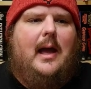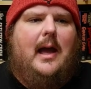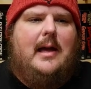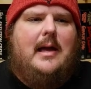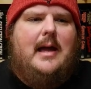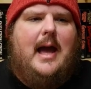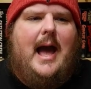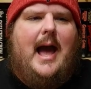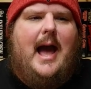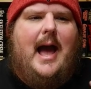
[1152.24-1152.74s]

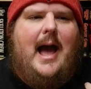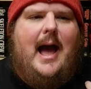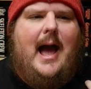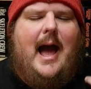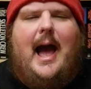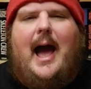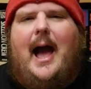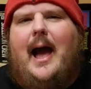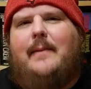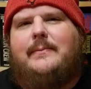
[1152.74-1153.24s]
I,
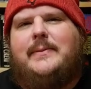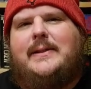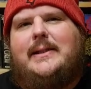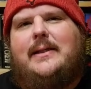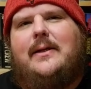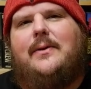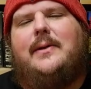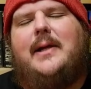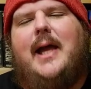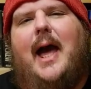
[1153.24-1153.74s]
I'm
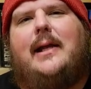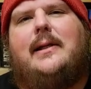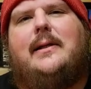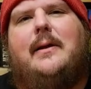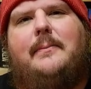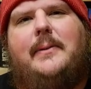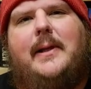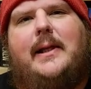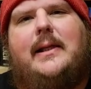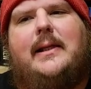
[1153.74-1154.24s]
still not
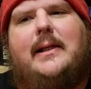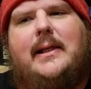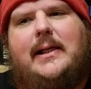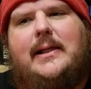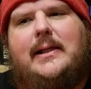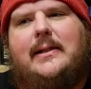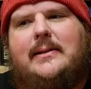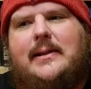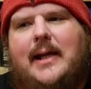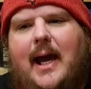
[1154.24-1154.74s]

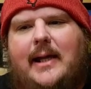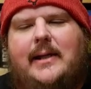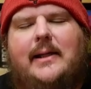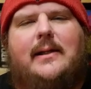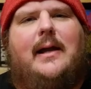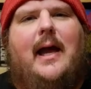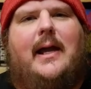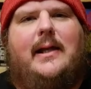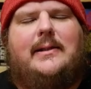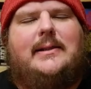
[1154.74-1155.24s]
completely, di
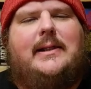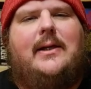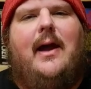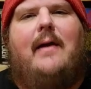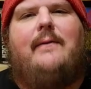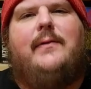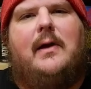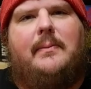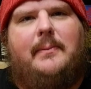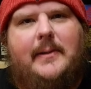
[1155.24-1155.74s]
I still
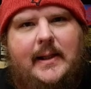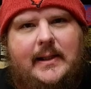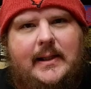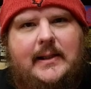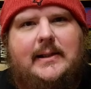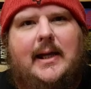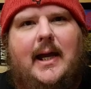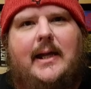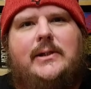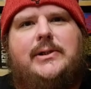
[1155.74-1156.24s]
haven't
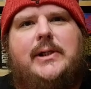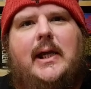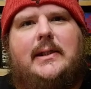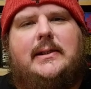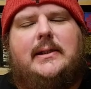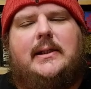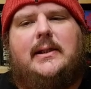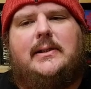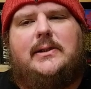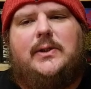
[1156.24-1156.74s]
completely
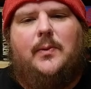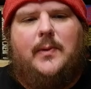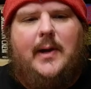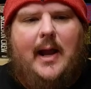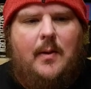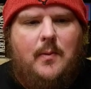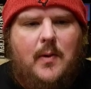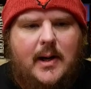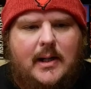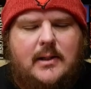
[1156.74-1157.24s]
digested. So what
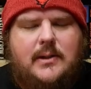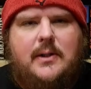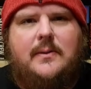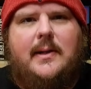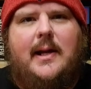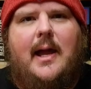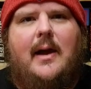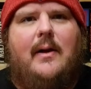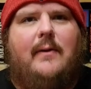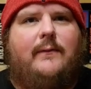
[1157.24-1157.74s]
I want to do
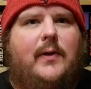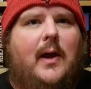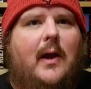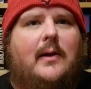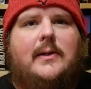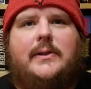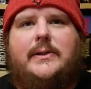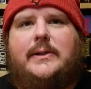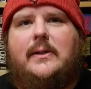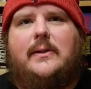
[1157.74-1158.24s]
now, if
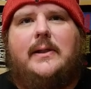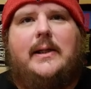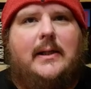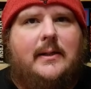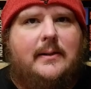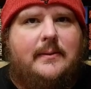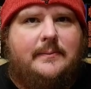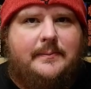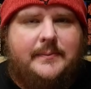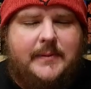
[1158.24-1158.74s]
y'all are still
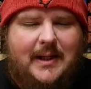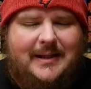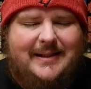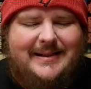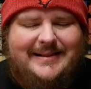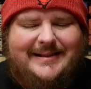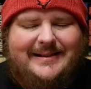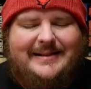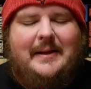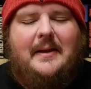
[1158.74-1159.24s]
here,
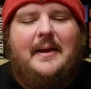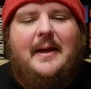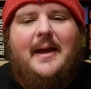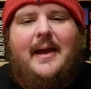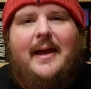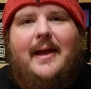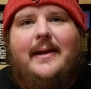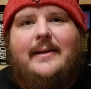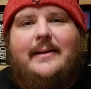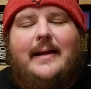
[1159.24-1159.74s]

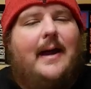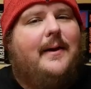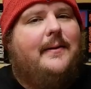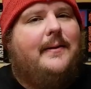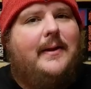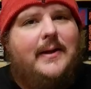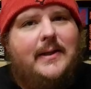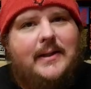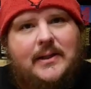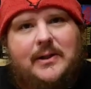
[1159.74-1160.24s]

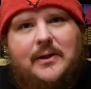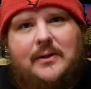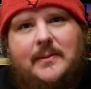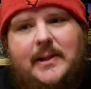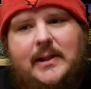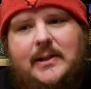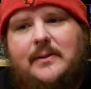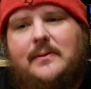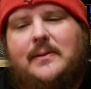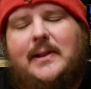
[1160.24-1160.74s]
down there in the
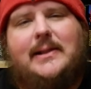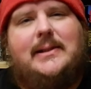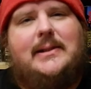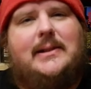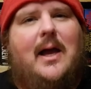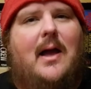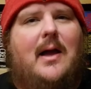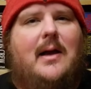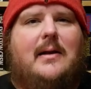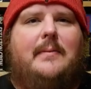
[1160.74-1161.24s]
doobly-doo, let's
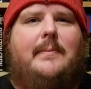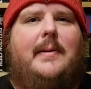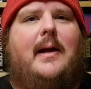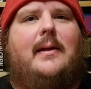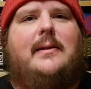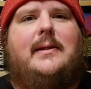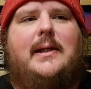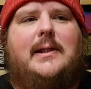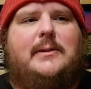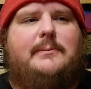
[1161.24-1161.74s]
talk
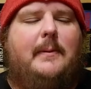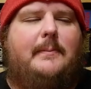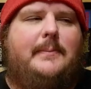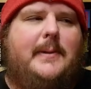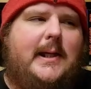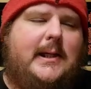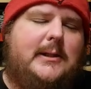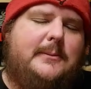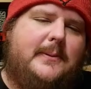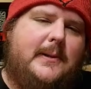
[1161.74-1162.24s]
about this, but
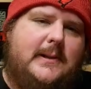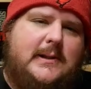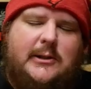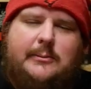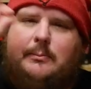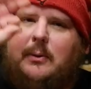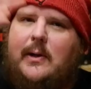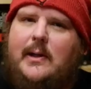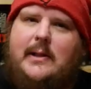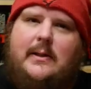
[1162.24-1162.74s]
please put
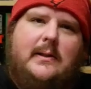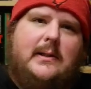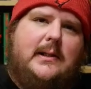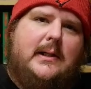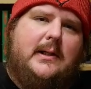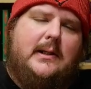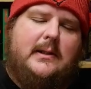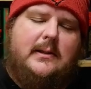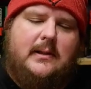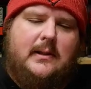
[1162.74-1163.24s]
spoiler
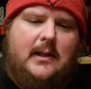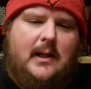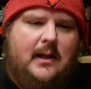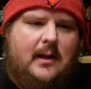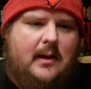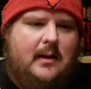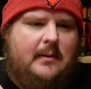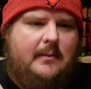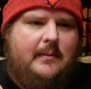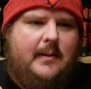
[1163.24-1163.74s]
alert,
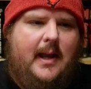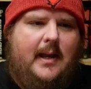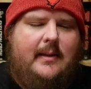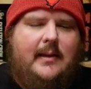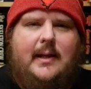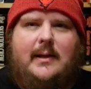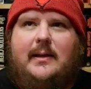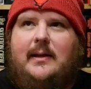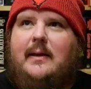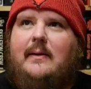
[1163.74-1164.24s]
um, and
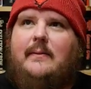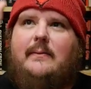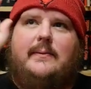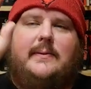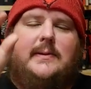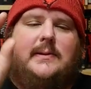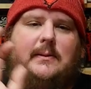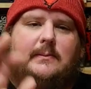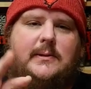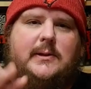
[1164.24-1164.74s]
then
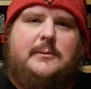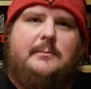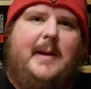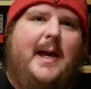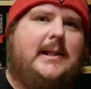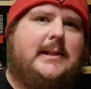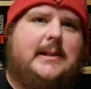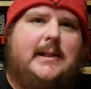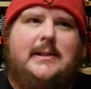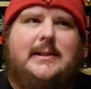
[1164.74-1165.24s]
give some
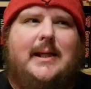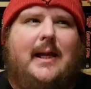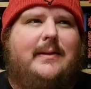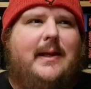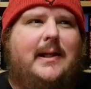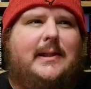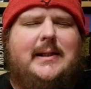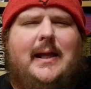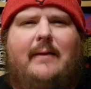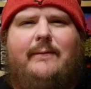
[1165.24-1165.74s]
spaces. I
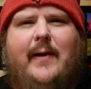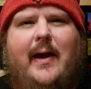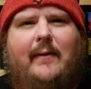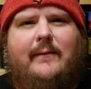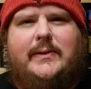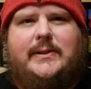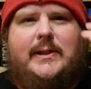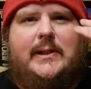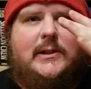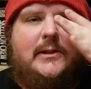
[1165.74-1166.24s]
think it's like five
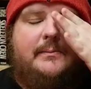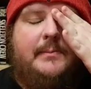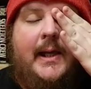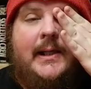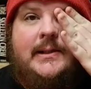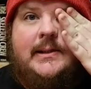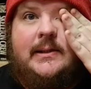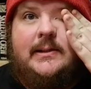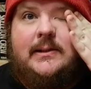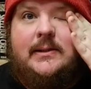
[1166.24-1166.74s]
or six
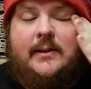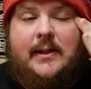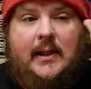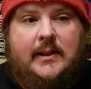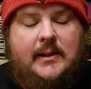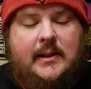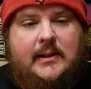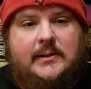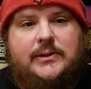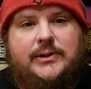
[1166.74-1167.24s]
spaces so that
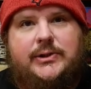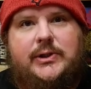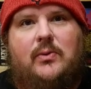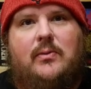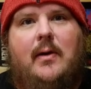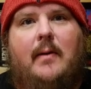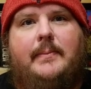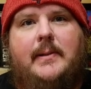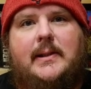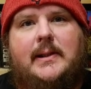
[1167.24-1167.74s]
it doesn't
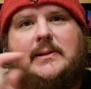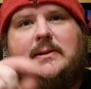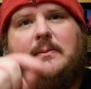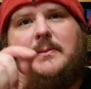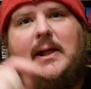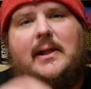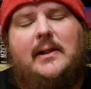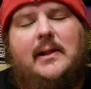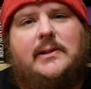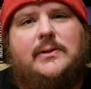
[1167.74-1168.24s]
show up unless
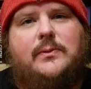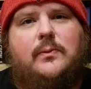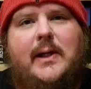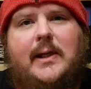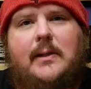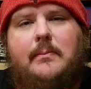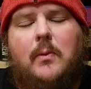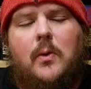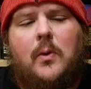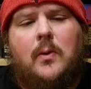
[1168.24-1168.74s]
somebody clicks
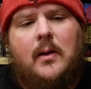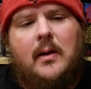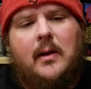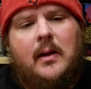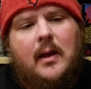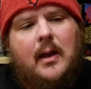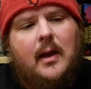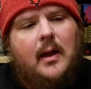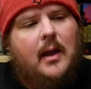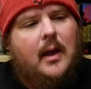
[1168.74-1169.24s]
read more.
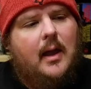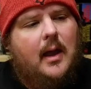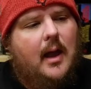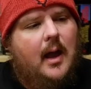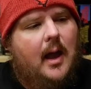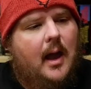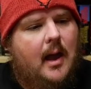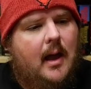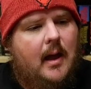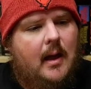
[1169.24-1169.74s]

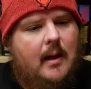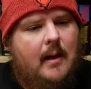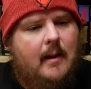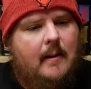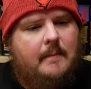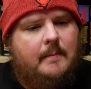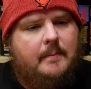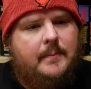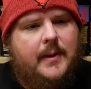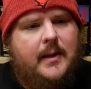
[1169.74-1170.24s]

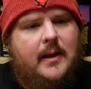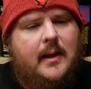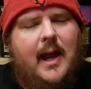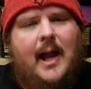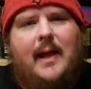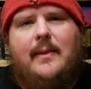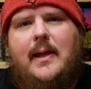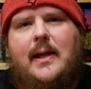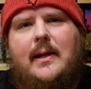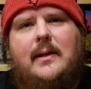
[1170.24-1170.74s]
Um...
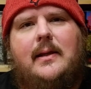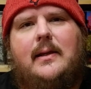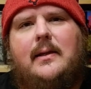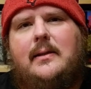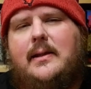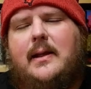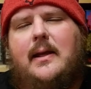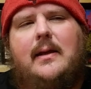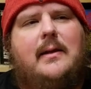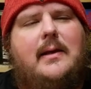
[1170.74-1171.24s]
And
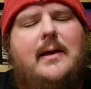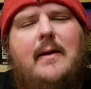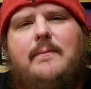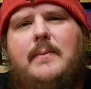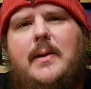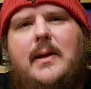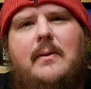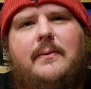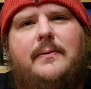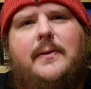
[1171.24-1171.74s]
then get, give
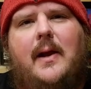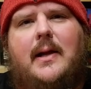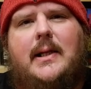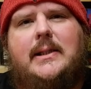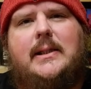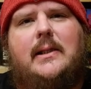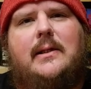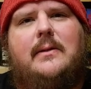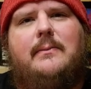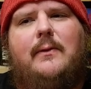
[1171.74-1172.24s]
me your
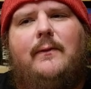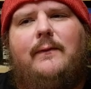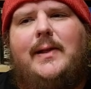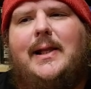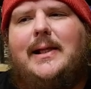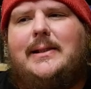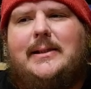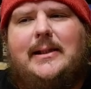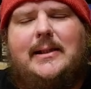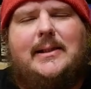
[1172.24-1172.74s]
thoughts on the movie.
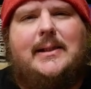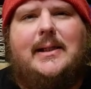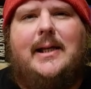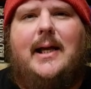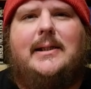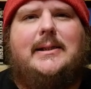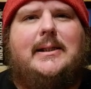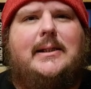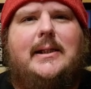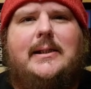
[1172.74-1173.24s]
Let's
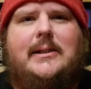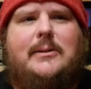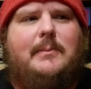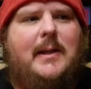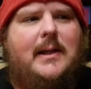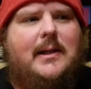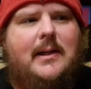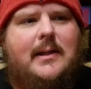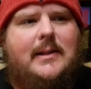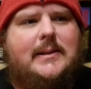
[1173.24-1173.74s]
discuss this,
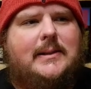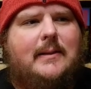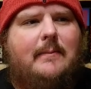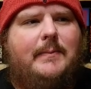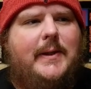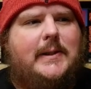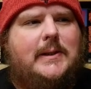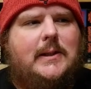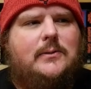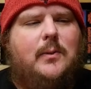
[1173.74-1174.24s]
because
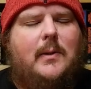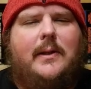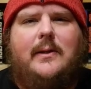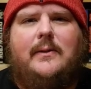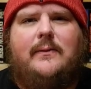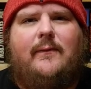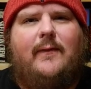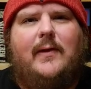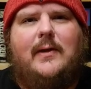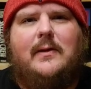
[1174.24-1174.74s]
this is one of
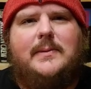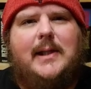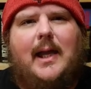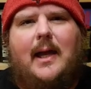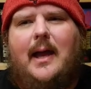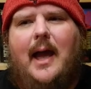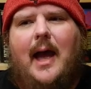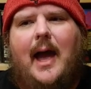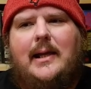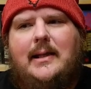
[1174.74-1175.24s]
those films
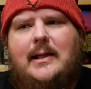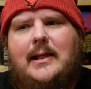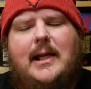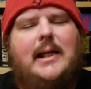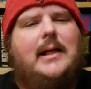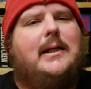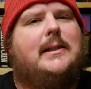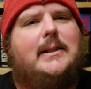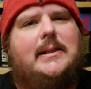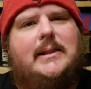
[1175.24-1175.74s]
I, I
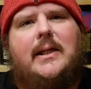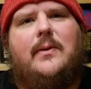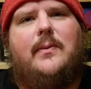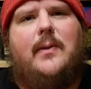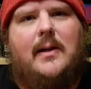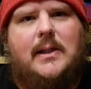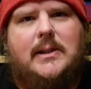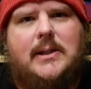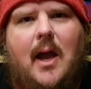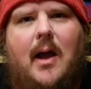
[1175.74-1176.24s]
need to sit
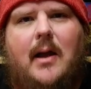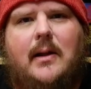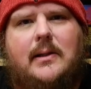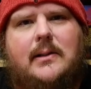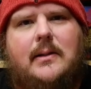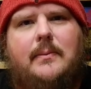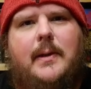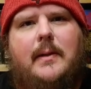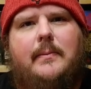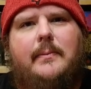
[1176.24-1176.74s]
around and
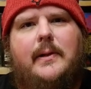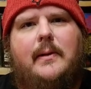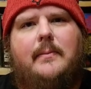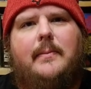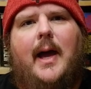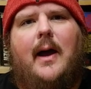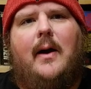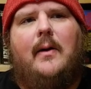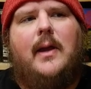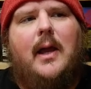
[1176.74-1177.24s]
talk to people
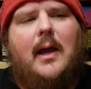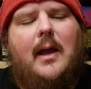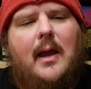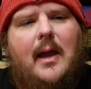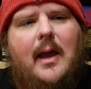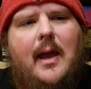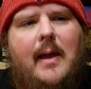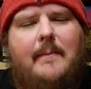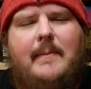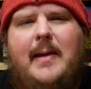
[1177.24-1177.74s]
about.
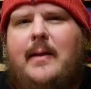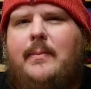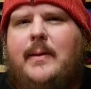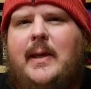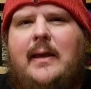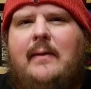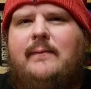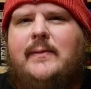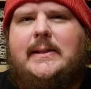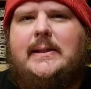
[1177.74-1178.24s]
And maybe
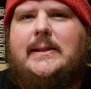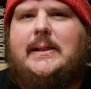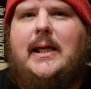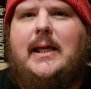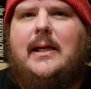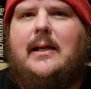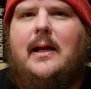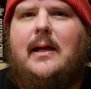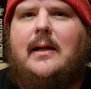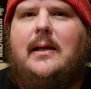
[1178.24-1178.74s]
even
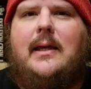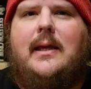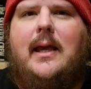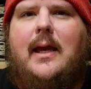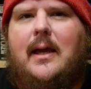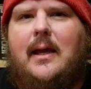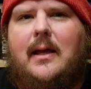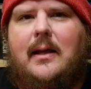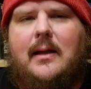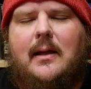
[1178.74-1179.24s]
see it
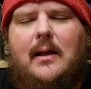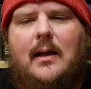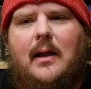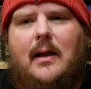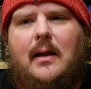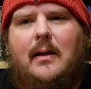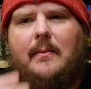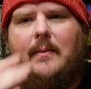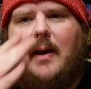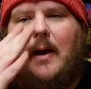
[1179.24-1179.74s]
again.
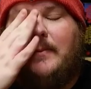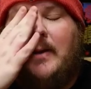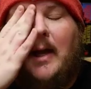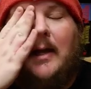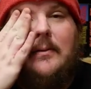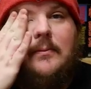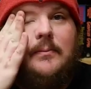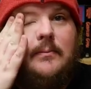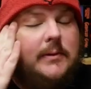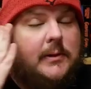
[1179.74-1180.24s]
Um, I'm
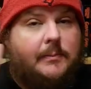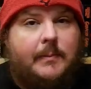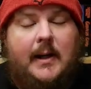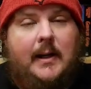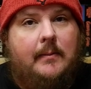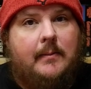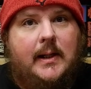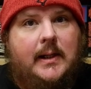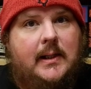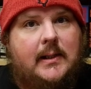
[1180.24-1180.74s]
not
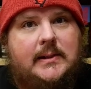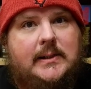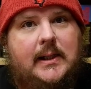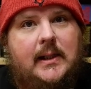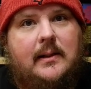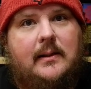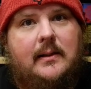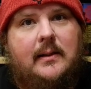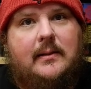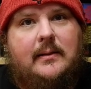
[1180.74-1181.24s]
spending money to
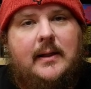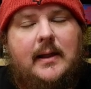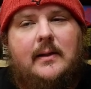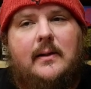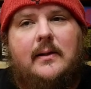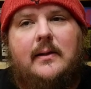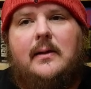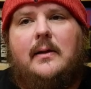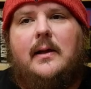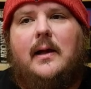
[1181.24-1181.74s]
see it in the
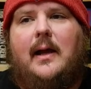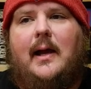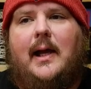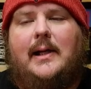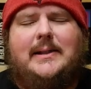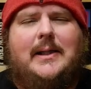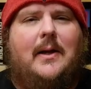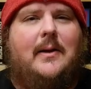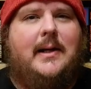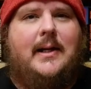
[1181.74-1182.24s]
theater. Uh, I
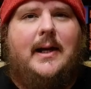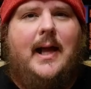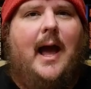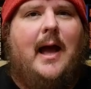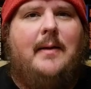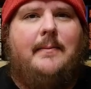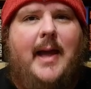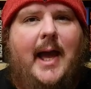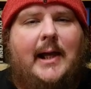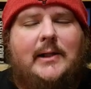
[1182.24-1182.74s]
saw it in
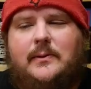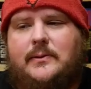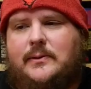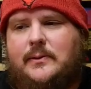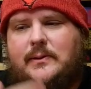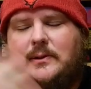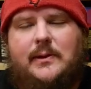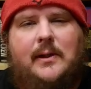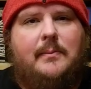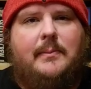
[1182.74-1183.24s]
IMAX, which
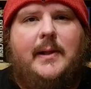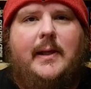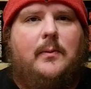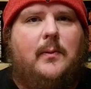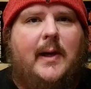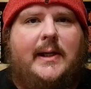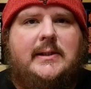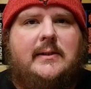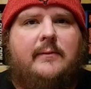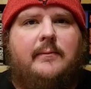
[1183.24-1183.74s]
was a complete
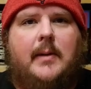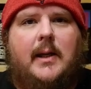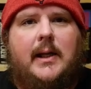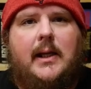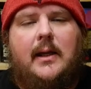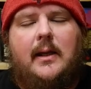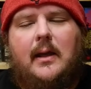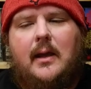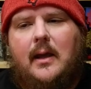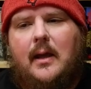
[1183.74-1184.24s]
waste of
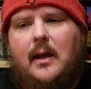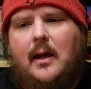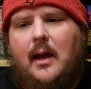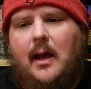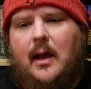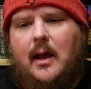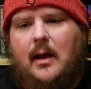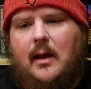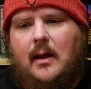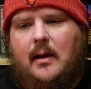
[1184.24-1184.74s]
money.
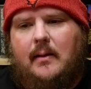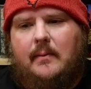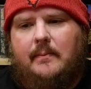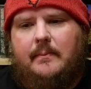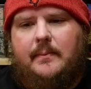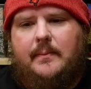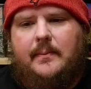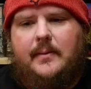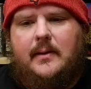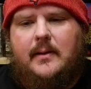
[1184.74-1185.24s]

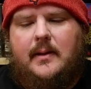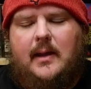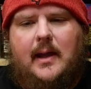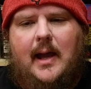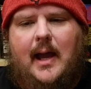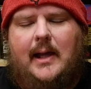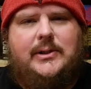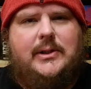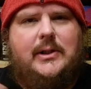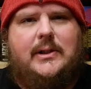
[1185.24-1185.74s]
Um,
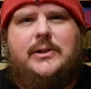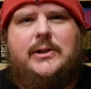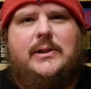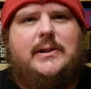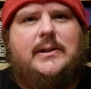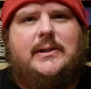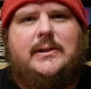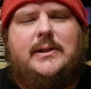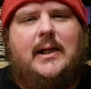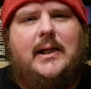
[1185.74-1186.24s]
that I should have
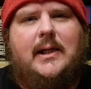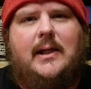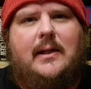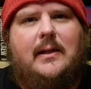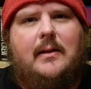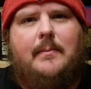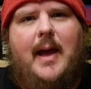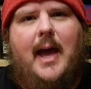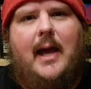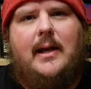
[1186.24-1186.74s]
just seen it
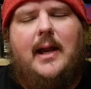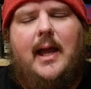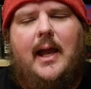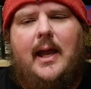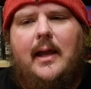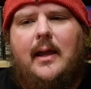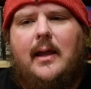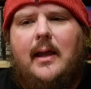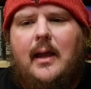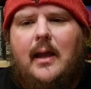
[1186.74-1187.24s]
at the
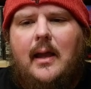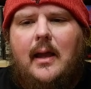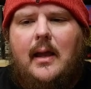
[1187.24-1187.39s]
matinee.